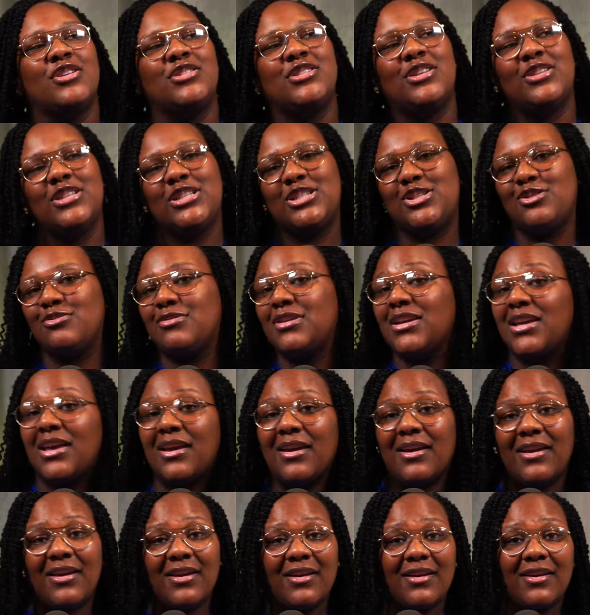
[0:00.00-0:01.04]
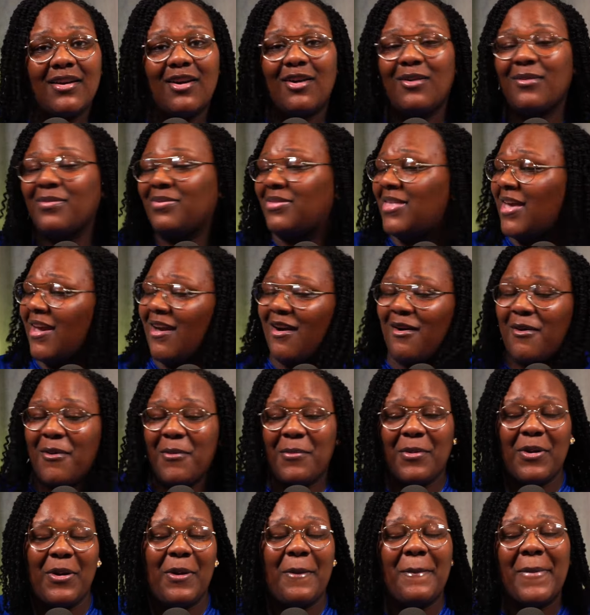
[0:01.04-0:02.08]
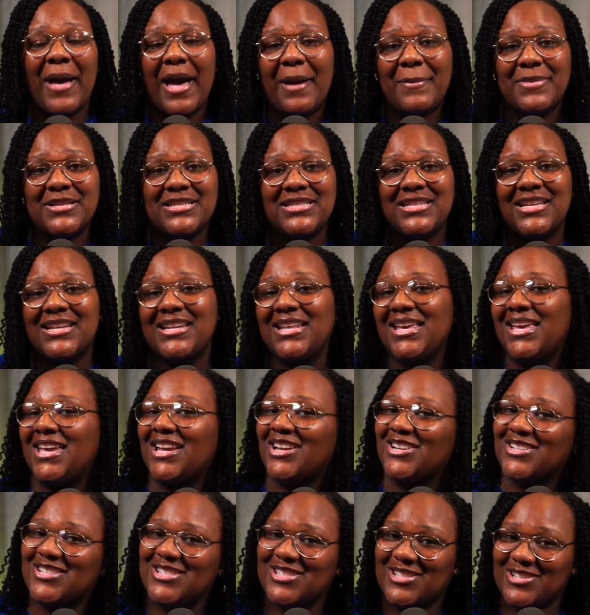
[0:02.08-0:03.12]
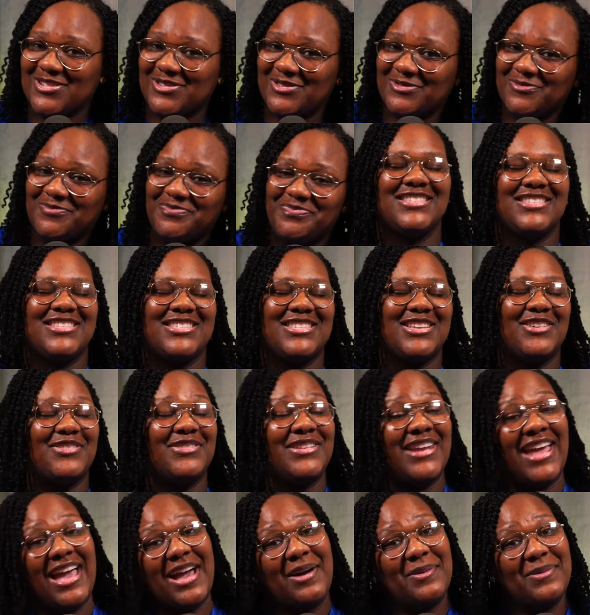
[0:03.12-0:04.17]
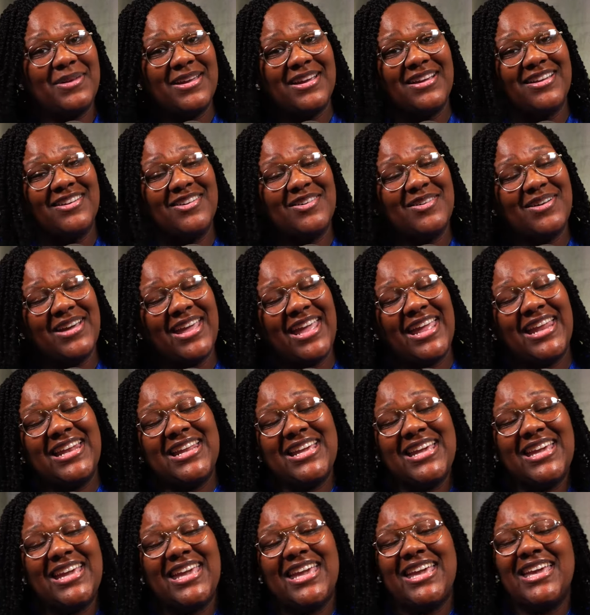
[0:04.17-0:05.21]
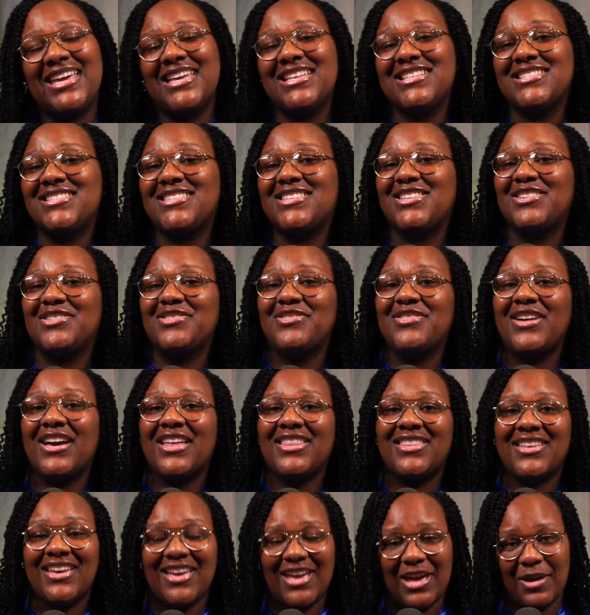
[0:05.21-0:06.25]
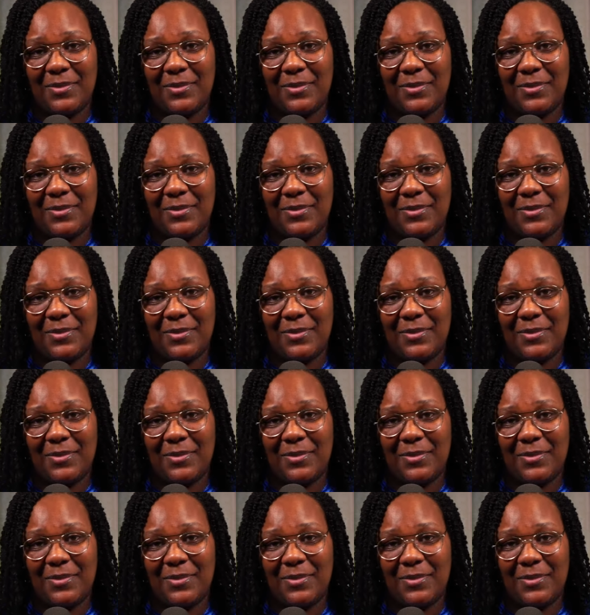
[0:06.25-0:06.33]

so that you can get in on that homegirl Bible study here soon. So now we're going to go ahead and get into the